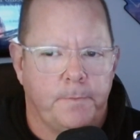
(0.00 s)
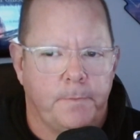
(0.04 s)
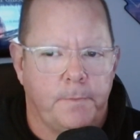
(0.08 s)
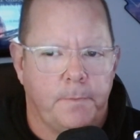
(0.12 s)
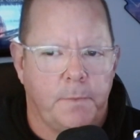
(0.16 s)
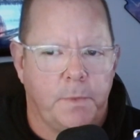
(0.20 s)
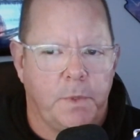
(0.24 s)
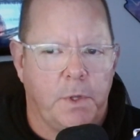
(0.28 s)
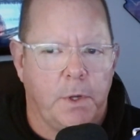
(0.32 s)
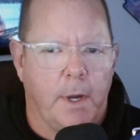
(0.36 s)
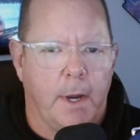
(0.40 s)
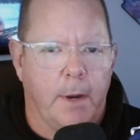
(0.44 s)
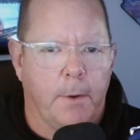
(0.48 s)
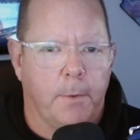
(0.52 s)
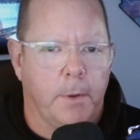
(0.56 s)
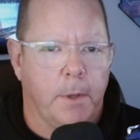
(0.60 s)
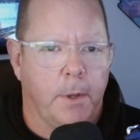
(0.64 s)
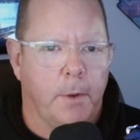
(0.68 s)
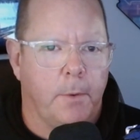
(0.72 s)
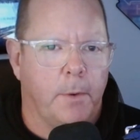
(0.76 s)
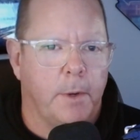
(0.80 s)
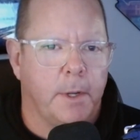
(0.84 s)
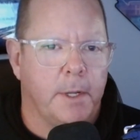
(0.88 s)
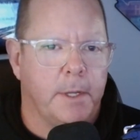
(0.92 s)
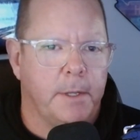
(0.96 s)
do I really
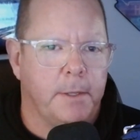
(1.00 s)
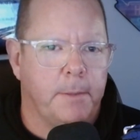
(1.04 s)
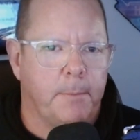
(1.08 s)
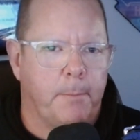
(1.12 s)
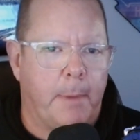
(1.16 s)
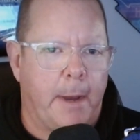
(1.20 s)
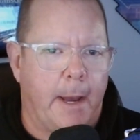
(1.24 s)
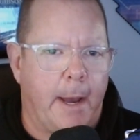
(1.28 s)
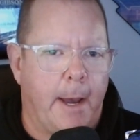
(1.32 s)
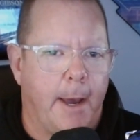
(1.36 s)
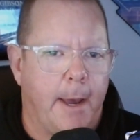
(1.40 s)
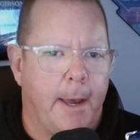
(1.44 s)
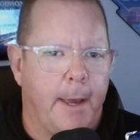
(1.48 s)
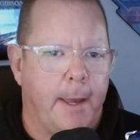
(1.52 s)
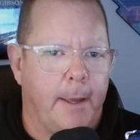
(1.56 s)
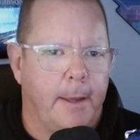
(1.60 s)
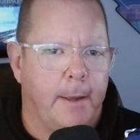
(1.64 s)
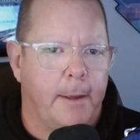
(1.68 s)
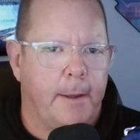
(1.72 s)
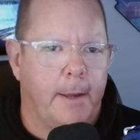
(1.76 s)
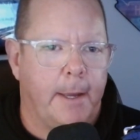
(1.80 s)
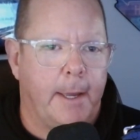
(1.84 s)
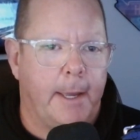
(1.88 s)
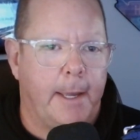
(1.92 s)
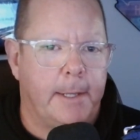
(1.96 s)
want to buy
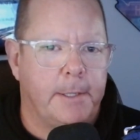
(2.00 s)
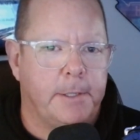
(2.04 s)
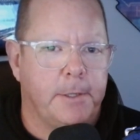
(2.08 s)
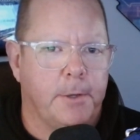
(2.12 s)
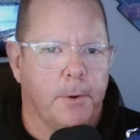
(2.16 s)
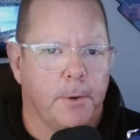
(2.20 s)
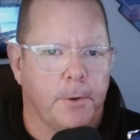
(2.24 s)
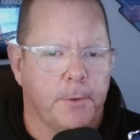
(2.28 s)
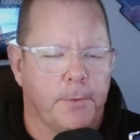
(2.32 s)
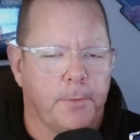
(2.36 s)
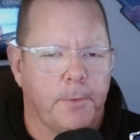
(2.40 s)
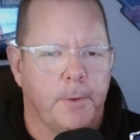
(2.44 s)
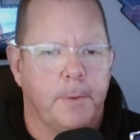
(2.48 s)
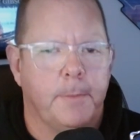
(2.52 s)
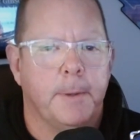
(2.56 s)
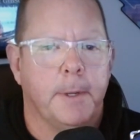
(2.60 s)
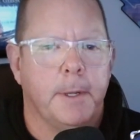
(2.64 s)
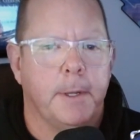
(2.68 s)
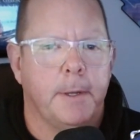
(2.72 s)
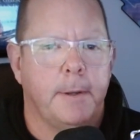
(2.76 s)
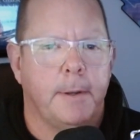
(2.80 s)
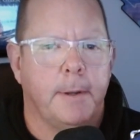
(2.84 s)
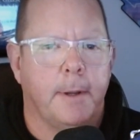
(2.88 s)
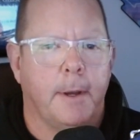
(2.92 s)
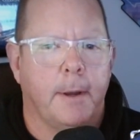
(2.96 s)
a $2 or $3
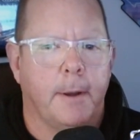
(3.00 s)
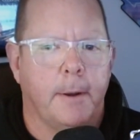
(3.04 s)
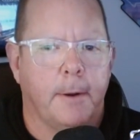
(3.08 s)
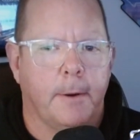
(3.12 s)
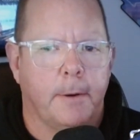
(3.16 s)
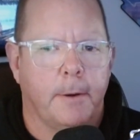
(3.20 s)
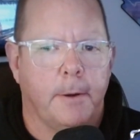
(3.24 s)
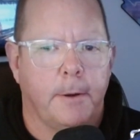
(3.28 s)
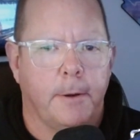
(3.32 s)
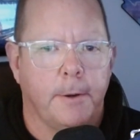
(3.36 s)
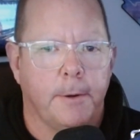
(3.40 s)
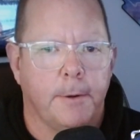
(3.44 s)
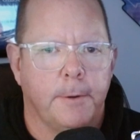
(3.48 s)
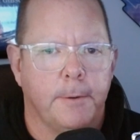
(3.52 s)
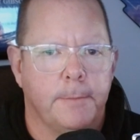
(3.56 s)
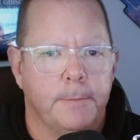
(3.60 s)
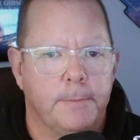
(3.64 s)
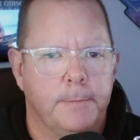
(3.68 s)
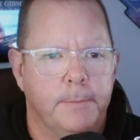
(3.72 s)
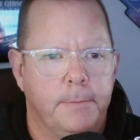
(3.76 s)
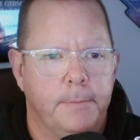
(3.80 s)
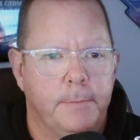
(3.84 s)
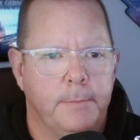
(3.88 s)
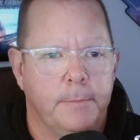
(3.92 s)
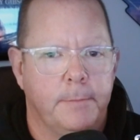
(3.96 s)
million
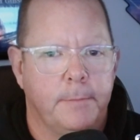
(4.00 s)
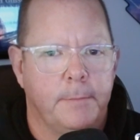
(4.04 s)
home?